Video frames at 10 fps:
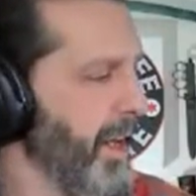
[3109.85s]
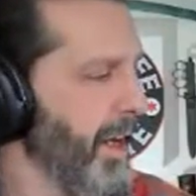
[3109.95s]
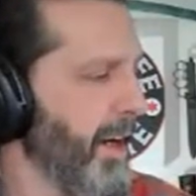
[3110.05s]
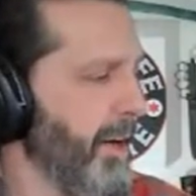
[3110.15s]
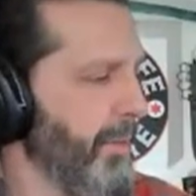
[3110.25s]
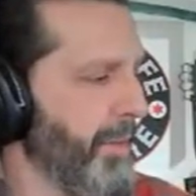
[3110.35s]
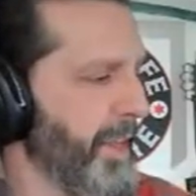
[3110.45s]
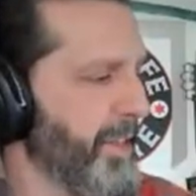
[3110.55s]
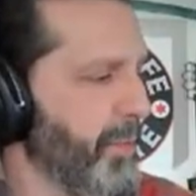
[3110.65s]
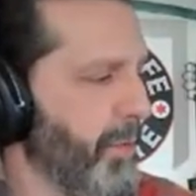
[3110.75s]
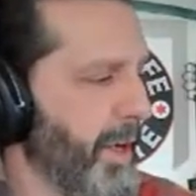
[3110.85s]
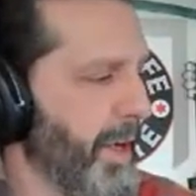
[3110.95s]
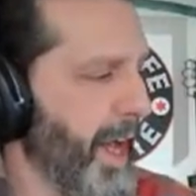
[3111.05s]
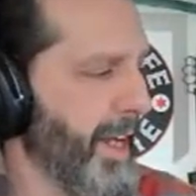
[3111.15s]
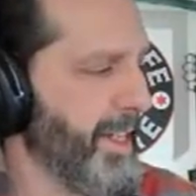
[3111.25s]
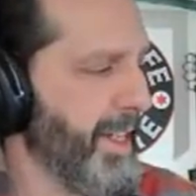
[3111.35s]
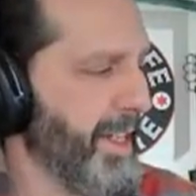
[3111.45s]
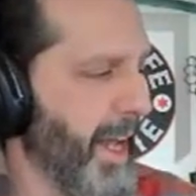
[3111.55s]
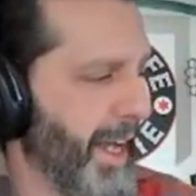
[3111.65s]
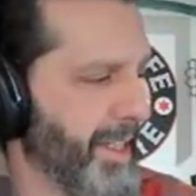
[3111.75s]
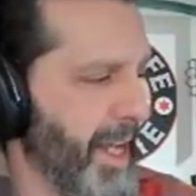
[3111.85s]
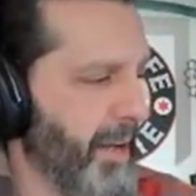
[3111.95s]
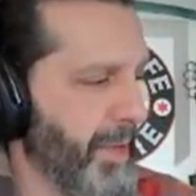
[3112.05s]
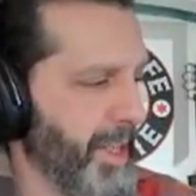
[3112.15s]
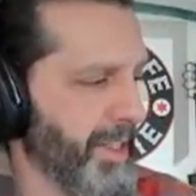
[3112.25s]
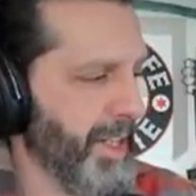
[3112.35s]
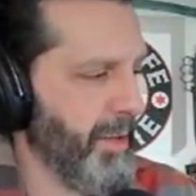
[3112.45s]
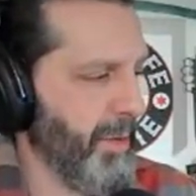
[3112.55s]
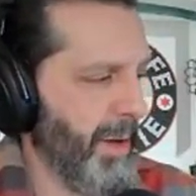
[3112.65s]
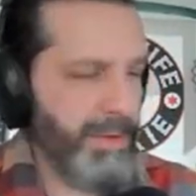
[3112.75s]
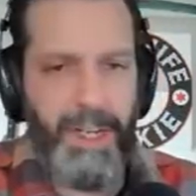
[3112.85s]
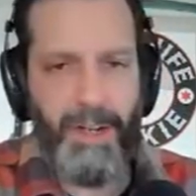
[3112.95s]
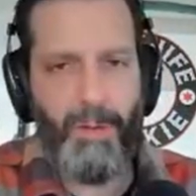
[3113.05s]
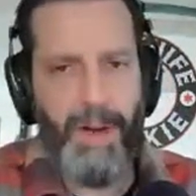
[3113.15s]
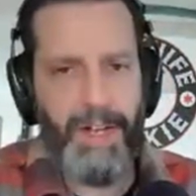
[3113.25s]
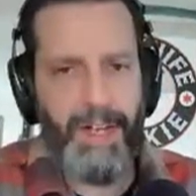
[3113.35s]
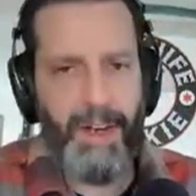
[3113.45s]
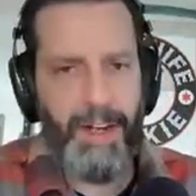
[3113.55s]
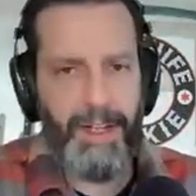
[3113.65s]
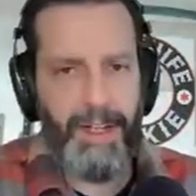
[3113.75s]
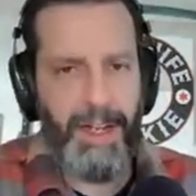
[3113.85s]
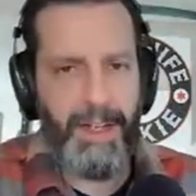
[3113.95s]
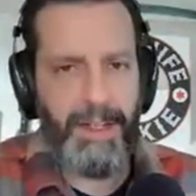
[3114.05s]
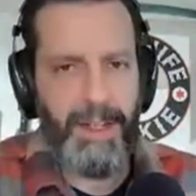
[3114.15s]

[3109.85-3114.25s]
Um, this one I did knock down because I knew I was going to want to carry it. And